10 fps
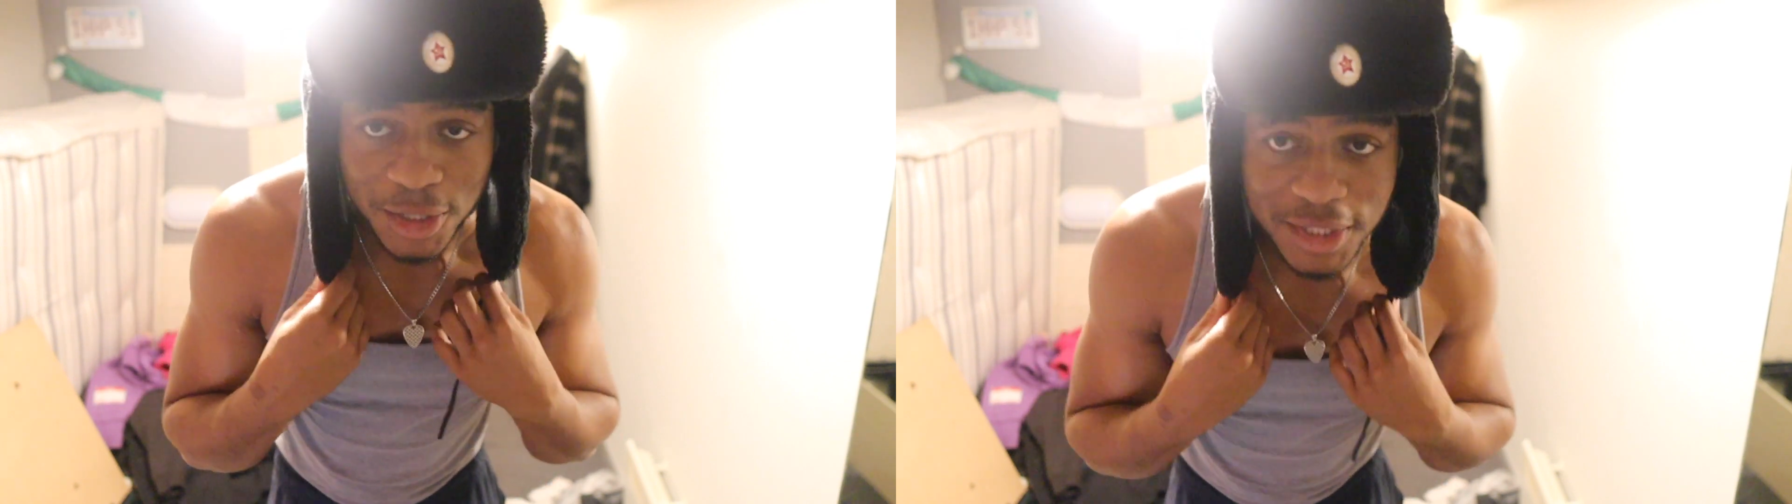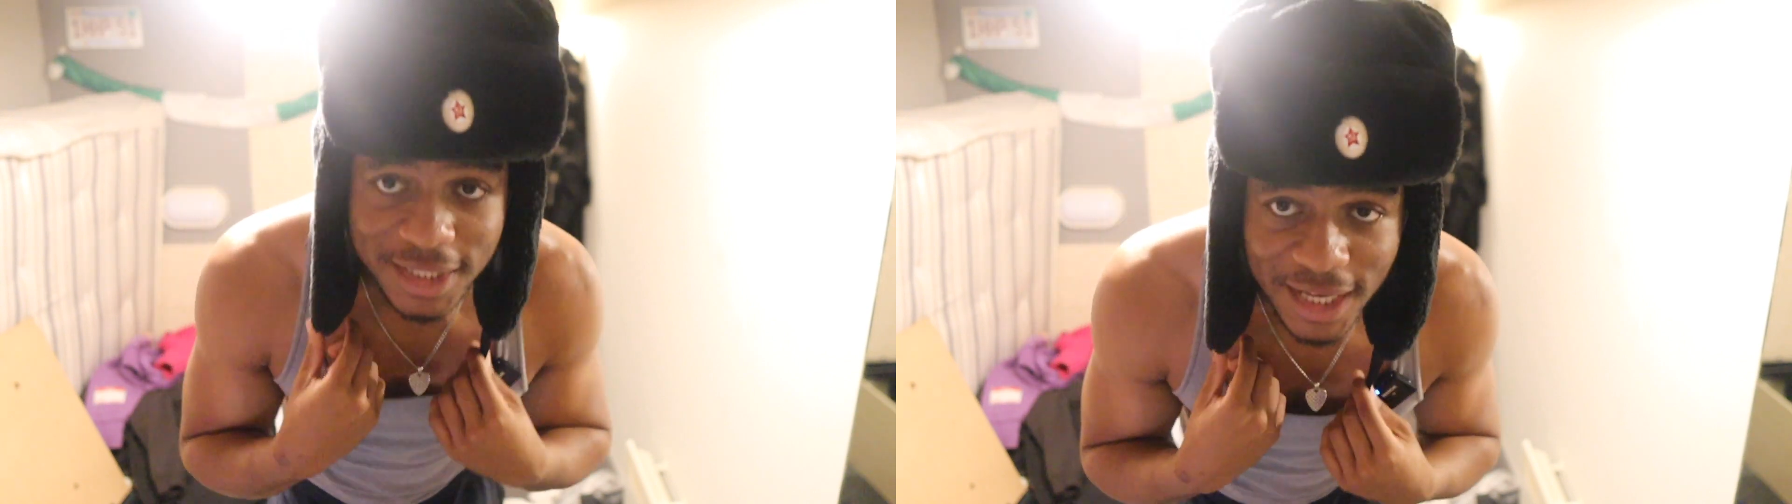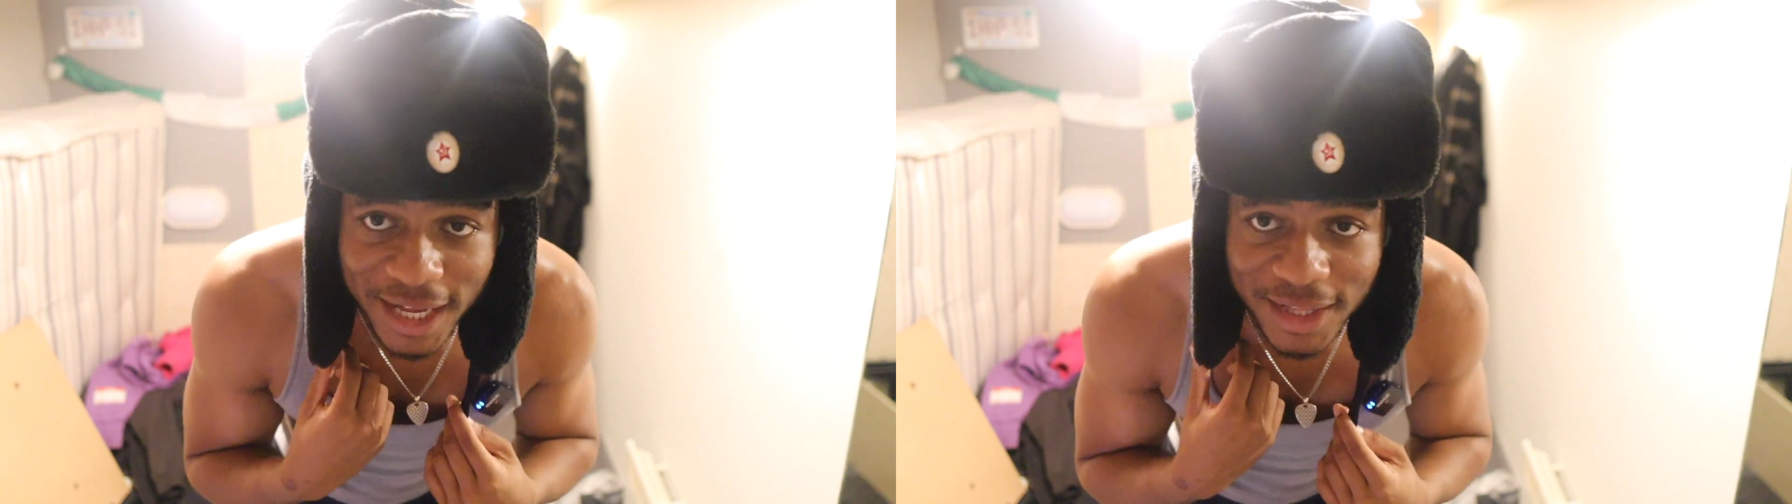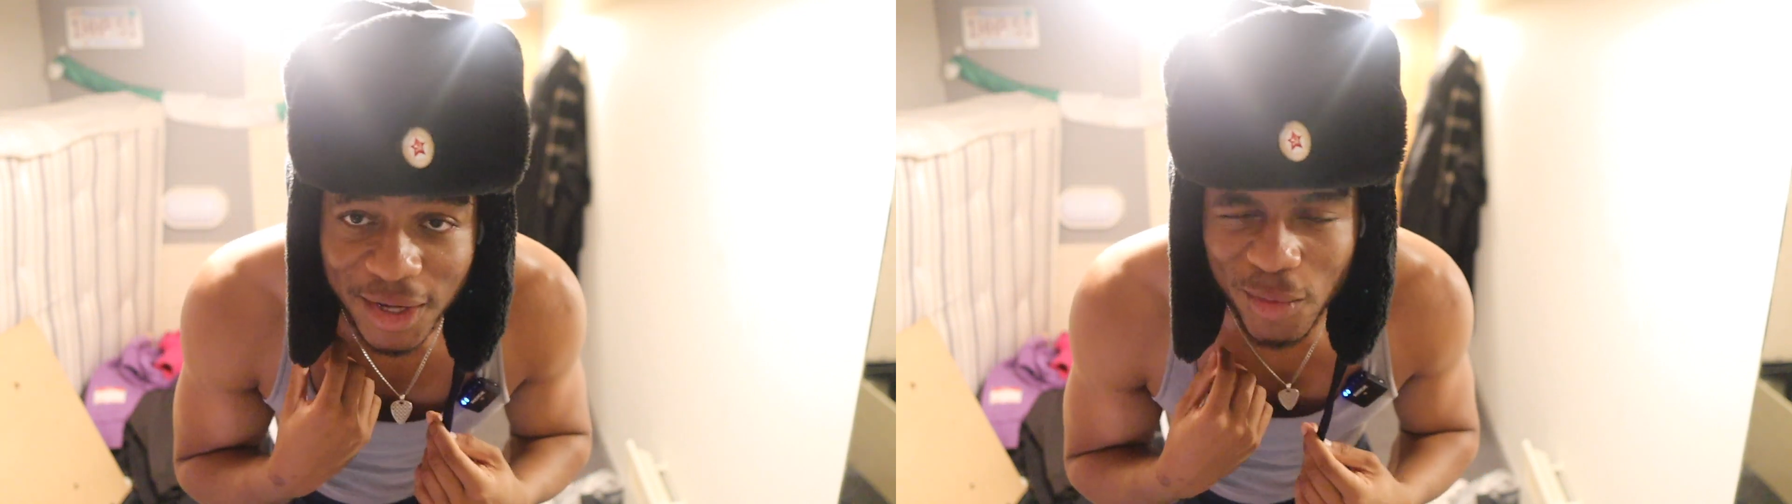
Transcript: got this hat